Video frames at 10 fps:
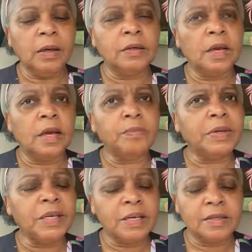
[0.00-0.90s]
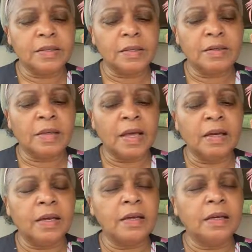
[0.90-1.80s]
and and peace that
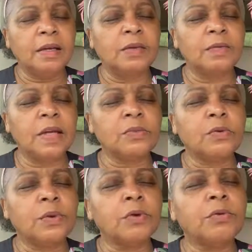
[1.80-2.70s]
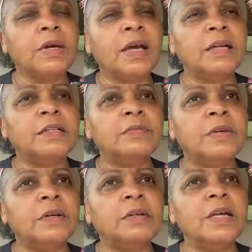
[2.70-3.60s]
he, he that's what we we're created to
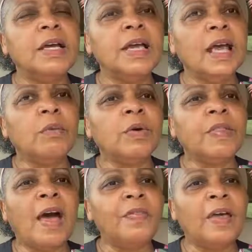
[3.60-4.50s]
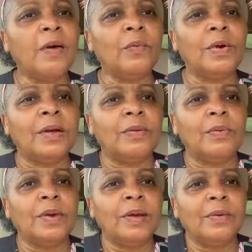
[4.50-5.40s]
feel. And without that, we
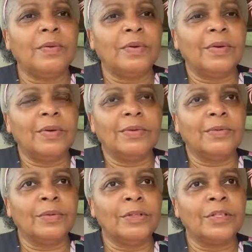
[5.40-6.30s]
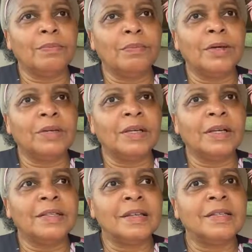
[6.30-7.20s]
we we're just merely
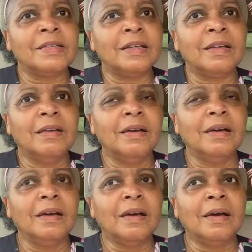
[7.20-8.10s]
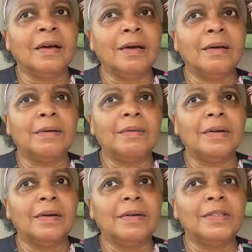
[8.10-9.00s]
existing, uh,
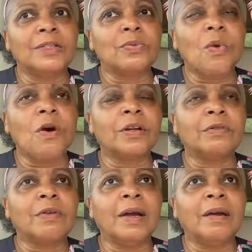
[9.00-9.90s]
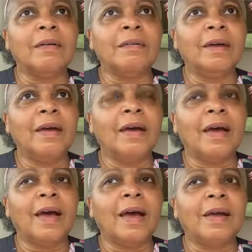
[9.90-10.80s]
just walking around.
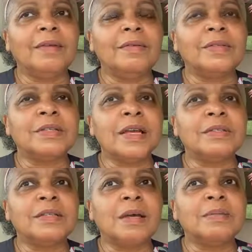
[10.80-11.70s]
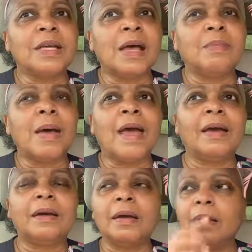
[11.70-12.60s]
I had said some time
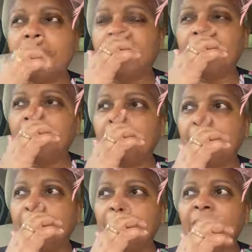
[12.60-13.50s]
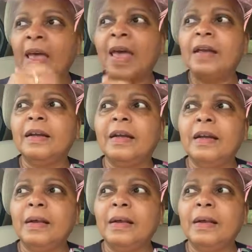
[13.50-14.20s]
back um, that